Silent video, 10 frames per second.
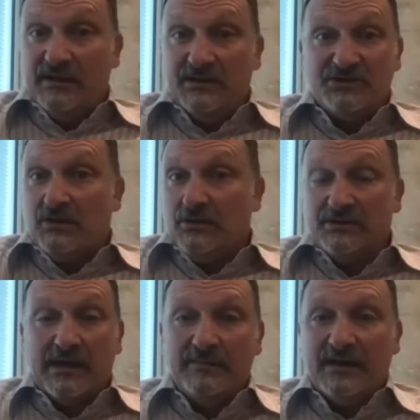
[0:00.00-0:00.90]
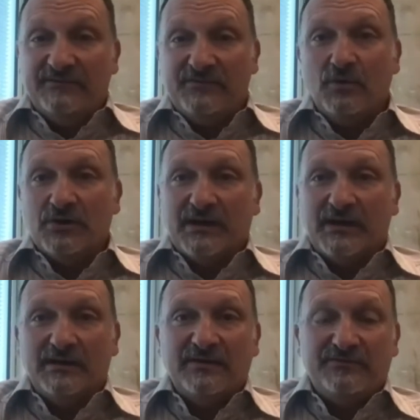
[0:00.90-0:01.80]
Gerald, Hamal, if you
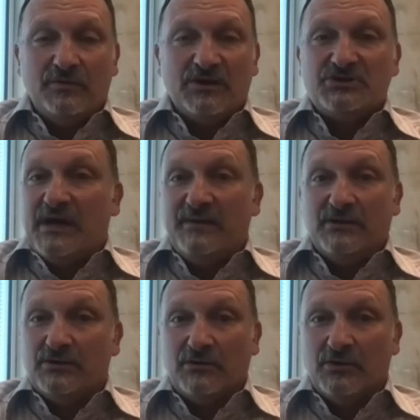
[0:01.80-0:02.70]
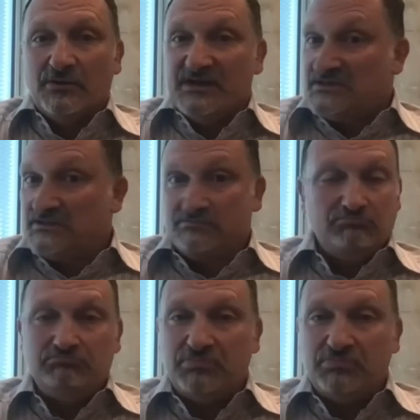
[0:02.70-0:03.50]
wanna chime in on this,